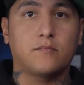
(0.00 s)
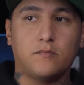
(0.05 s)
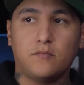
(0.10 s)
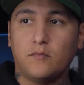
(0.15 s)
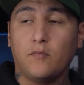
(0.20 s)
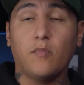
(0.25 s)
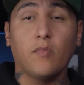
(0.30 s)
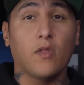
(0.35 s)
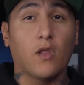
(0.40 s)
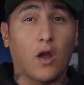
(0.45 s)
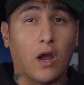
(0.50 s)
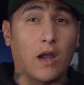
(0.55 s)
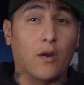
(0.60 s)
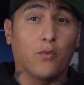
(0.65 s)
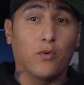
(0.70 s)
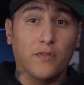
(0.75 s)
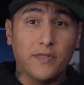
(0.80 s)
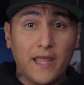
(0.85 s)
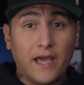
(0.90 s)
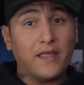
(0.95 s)
All right,
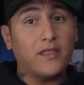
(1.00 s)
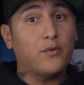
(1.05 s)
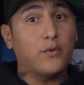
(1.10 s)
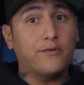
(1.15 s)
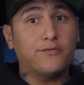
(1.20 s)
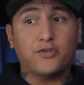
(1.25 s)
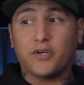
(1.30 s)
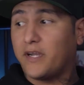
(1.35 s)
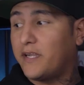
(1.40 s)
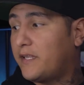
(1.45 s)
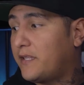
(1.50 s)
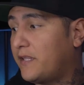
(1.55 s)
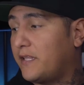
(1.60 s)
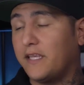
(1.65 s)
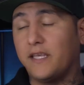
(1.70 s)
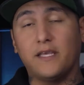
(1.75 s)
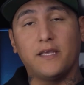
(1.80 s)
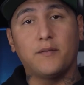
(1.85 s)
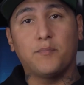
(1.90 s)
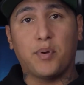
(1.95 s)
well, now that we've tried
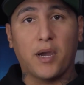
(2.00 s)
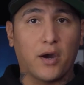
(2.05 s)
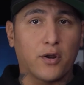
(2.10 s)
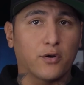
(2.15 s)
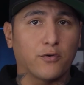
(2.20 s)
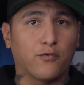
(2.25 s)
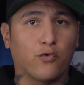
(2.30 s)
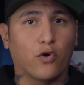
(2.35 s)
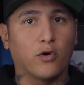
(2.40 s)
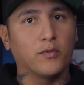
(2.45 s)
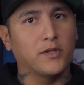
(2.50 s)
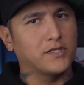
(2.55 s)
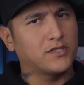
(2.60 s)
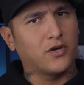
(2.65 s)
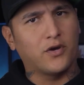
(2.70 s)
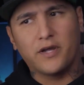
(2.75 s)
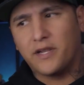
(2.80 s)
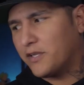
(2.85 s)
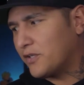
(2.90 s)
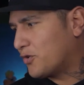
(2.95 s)
the powder form, let's go
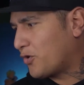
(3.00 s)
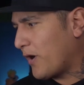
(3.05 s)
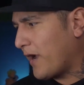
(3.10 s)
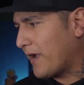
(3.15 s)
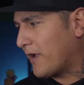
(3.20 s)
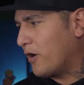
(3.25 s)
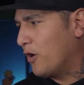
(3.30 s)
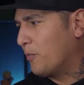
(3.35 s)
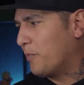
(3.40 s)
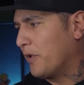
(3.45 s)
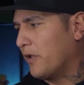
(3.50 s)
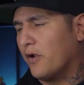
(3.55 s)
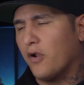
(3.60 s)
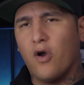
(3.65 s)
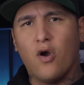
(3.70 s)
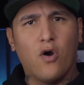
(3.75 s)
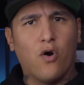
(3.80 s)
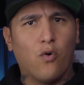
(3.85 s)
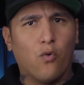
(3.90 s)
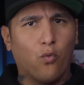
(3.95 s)
ahead and crack open
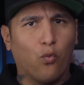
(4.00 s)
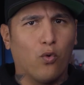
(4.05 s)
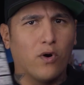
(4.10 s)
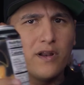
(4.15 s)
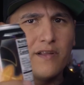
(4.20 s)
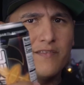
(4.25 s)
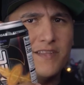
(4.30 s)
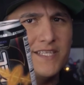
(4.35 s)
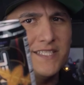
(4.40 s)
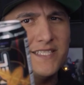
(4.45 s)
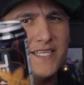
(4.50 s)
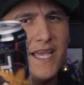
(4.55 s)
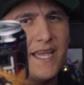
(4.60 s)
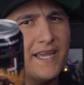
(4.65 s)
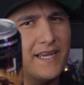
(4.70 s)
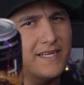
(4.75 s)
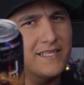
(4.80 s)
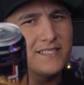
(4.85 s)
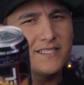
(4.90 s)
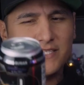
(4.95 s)
one of these
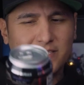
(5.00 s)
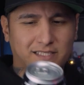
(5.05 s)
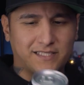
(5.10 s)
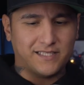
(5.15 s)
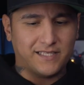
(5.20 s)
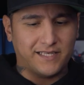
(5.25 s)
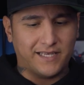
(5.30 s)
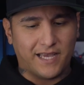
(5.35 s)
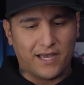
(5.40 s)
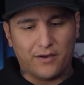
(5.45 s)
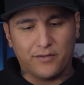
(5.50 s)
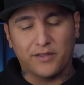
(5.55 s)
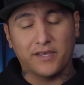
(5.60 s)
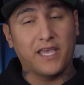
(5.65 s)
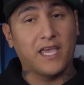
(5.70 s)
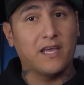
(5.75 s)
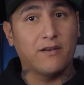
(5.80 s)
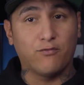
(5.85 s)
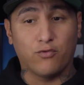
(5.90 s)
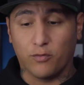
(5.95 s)
cans and see how the
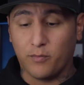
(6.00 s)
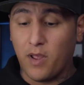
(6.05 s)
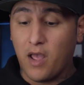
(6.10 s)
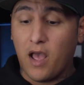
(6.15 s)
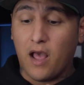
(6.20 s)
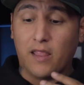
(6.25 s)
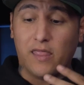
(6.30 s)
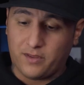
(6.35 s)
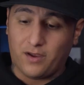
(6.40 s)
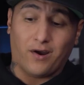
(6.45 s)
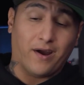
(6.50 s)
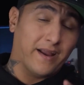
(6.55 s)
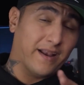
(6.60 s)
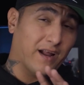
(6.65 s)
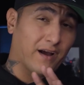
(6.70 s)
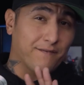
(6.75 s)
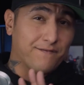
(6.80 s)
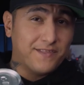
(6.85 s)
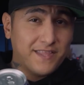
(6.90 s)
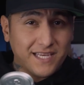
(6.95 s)
can form. All right,
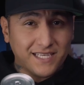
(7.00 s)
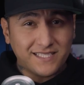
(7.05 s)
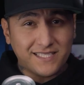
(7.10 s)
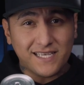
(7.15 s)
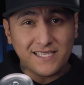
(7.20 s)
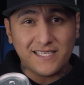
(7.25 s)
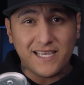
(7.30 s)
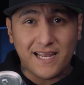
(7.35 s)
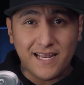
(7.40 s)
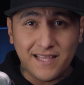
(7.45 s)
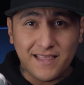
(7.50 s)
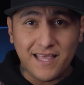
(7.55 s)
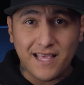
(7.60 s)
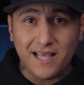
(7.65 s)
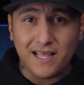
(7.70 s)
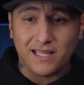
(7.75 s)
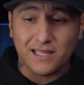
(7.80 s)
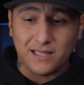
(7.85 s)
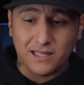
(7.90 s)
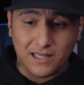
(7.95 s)
now if this tastes
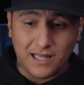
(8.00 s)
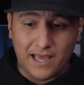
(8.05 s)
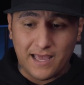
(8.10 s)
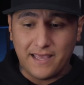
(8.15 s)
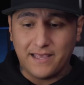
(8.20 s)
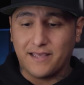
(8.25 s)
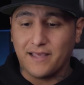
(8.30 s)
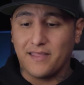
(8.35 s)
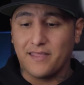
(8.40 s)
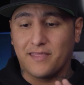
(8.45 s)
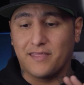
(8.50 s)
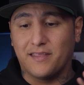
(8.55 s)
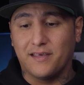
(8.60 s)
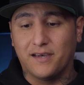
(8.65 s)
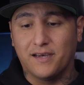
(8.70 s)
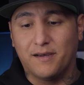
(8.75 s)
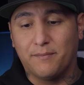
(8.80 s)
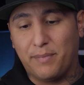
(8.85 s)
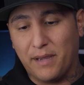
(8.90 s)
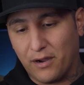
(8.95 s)
anything like
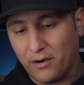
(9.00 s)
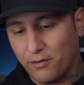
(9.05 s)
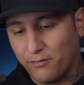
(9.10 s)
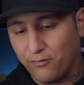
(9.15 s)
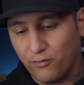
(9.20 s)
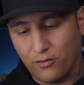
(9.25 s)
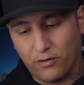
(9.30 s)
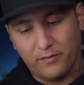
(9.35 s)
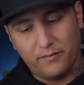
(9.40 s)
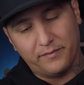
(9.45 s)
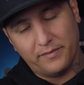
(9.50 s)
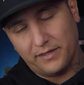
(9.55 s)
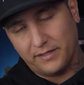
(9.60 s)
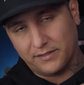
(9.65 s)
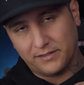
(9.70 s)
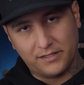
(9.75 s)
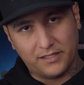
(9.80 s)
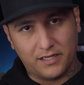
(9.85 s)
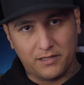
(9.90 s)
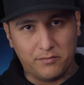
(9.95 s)
the powder form,
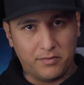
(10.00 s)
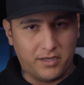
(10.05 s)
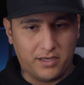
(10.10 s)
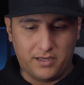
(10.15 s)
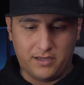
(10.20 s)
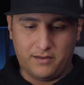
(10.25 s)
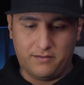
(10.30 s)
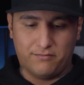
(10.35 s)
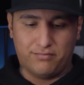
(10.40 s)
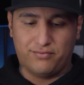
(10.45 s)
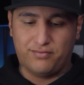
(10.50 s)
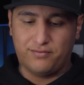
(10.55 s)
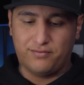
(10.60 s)
it's gonna be